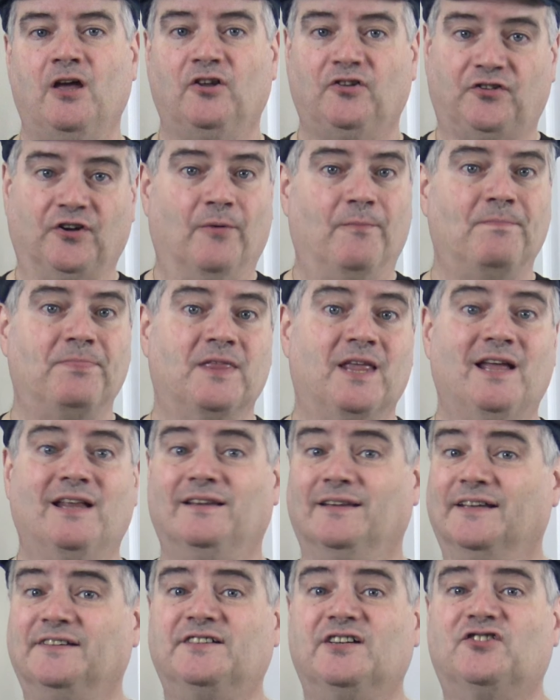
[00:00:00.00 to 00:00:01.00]
So,
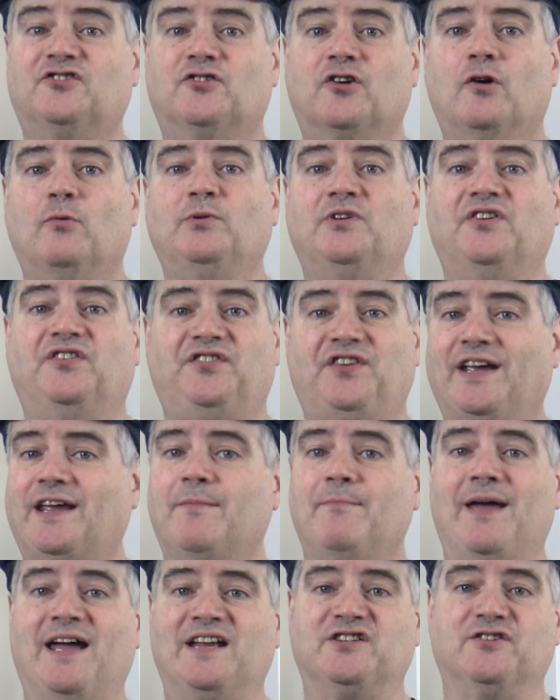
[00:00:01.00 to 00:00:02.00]
let's get started with the
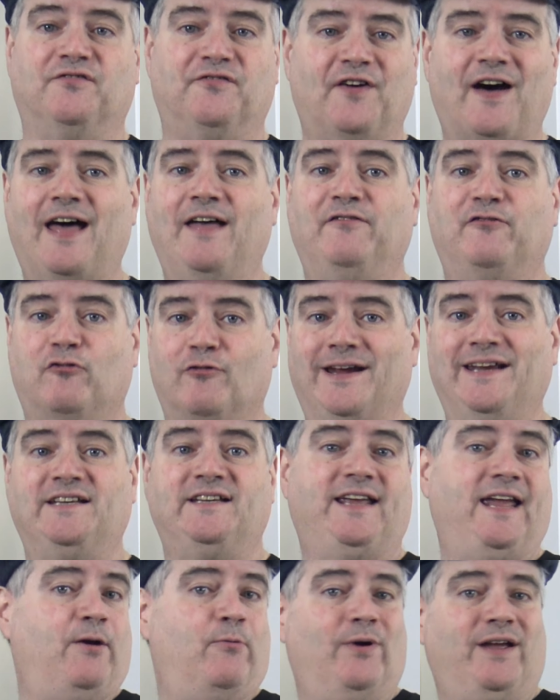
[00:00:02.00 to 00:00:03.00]
second batch of 5
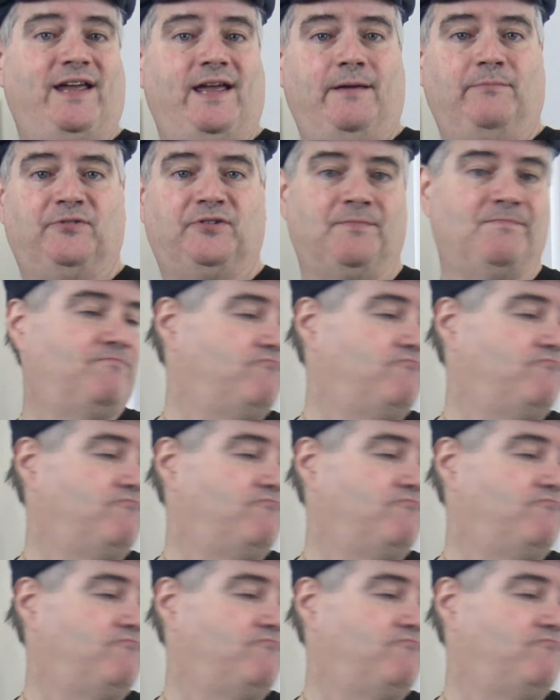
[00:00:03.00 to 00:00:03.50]
great gateway games.